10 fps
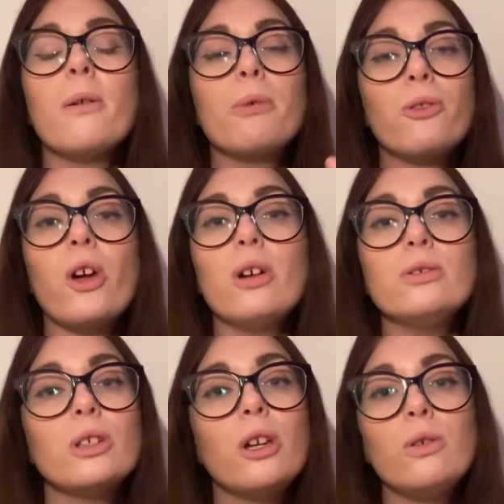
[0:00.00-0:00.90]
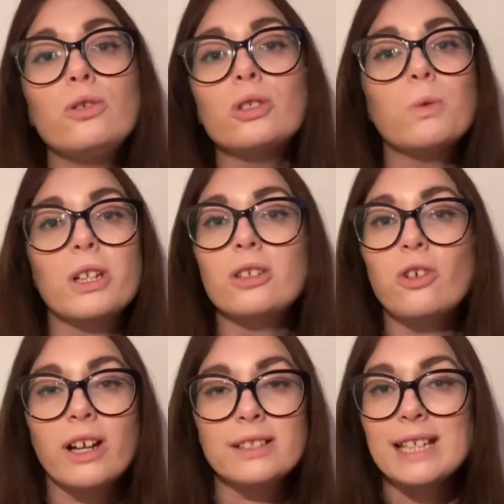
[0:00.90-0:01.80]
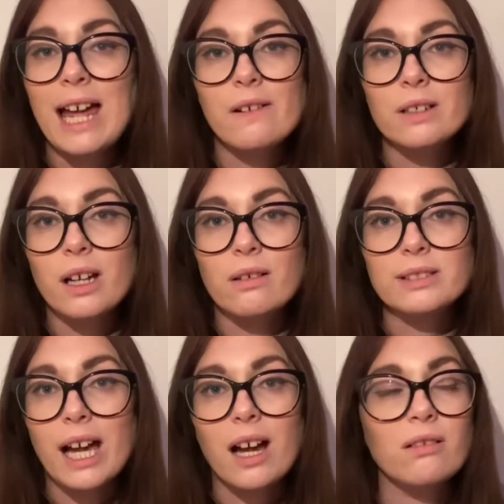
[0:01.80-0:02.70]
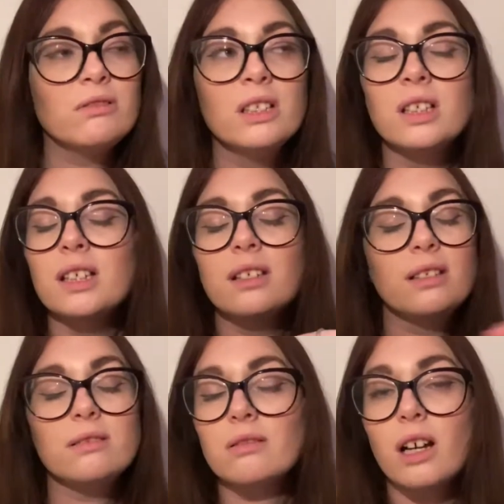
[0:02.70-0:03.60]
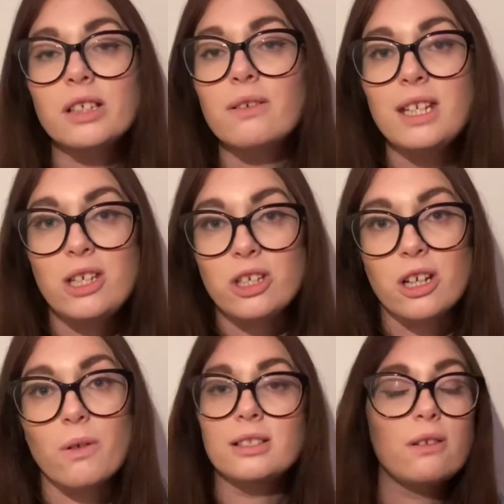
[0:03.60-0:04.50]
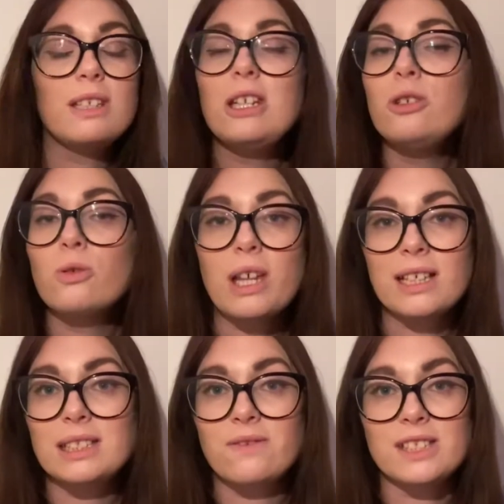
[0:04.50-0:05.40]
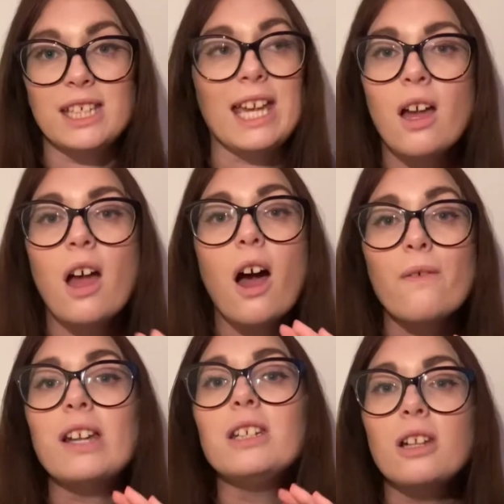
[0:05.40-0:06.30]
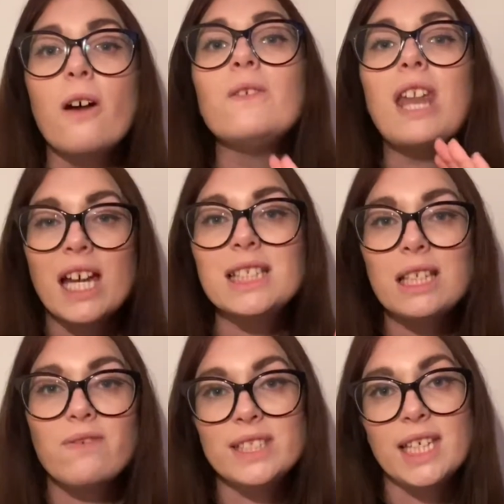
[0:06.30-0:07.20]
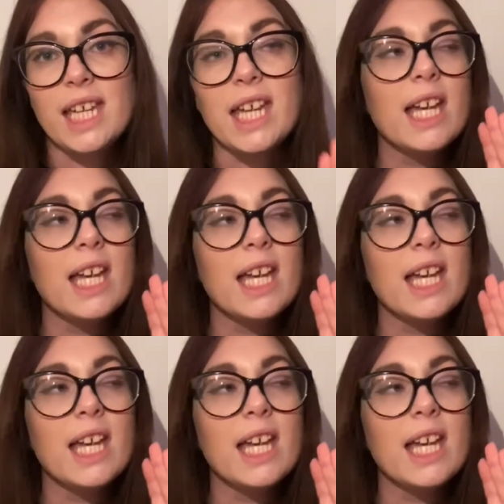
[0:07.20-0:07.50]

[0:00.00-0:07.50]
But those who just want to try and tear a girl down, I don't need you. I don't need your negativity. I've had enough negativity